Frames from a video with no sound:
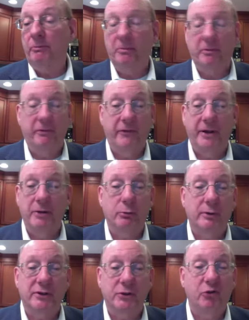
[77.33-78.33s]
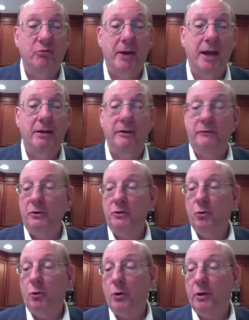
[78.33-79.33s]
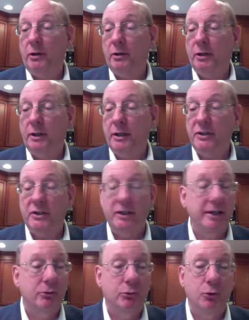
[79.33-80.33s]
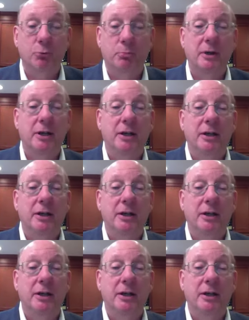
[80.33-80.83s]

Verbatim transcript: the Federal Reserve Bank of New York, uh, mm-hmm. Citigroup.